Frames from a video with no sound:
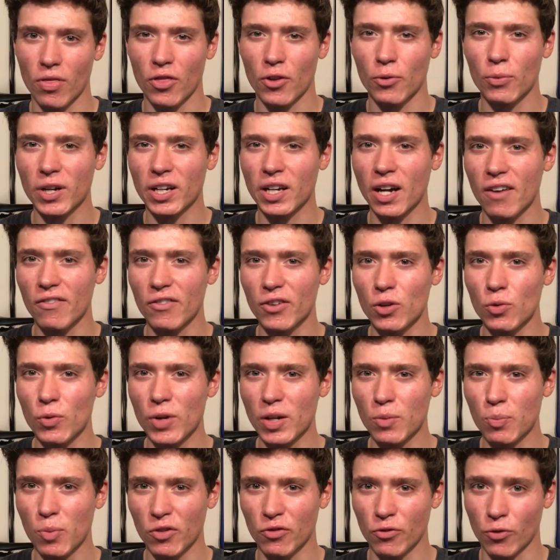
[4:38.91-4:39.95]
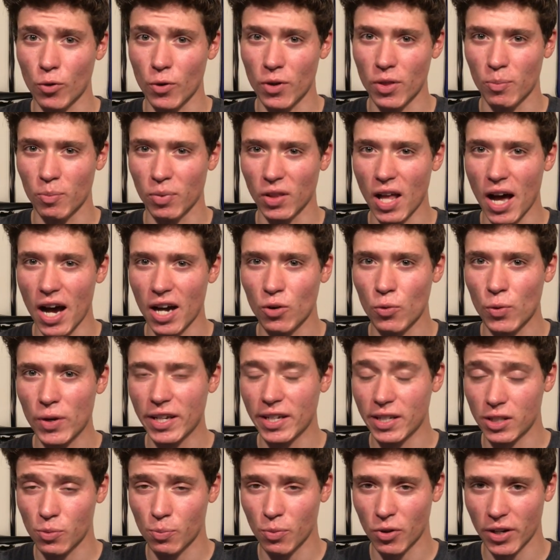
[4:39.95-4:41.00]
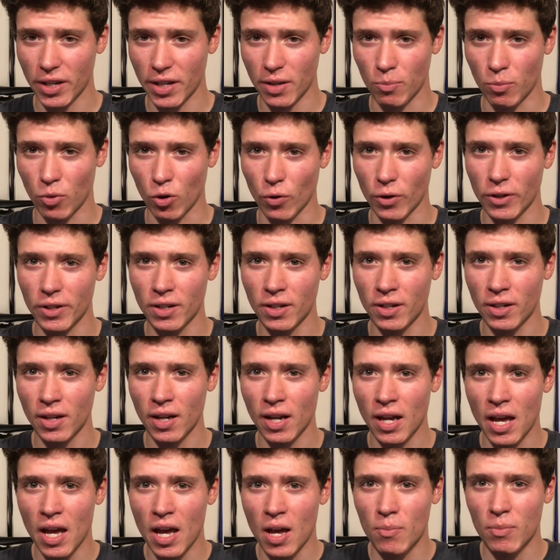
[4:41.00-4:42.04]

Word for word: The recovery week before the block week is pretty important